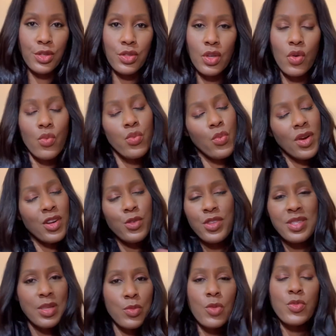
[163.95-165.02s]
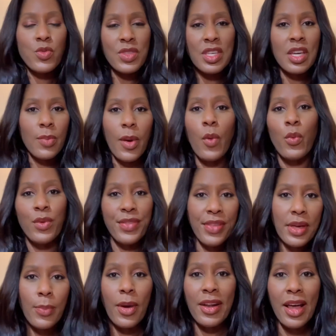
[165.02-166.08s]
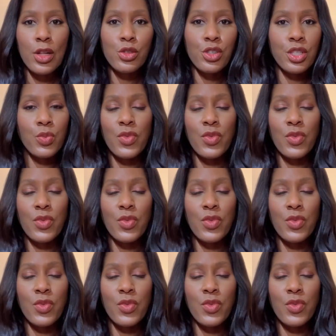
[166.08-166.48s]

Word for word: So what are the symptoms we think about when we think about allergies?